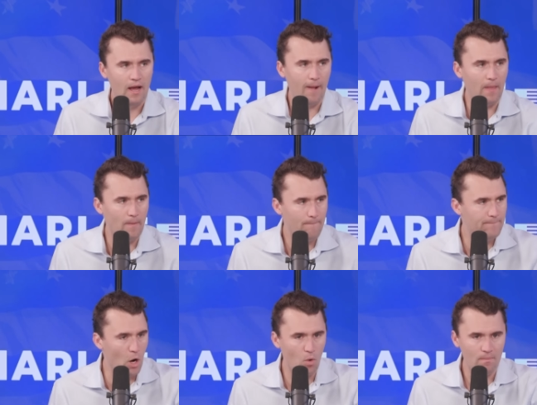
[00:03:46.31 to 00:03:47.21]
And then,
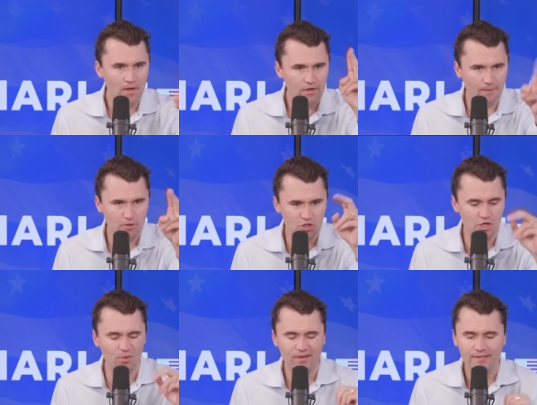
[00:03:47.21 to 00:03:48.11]
boom, number
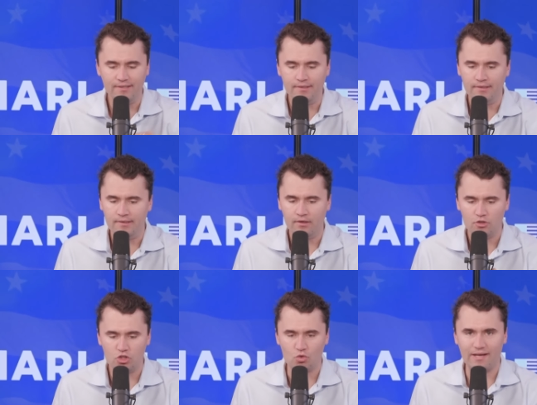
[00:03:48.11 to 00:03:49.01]
two,
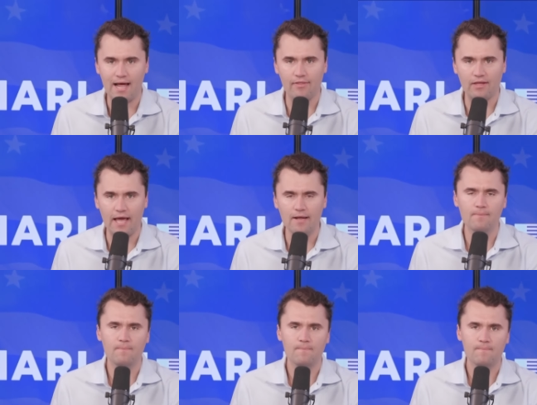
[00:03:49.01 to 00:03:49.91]
straight out of the gate,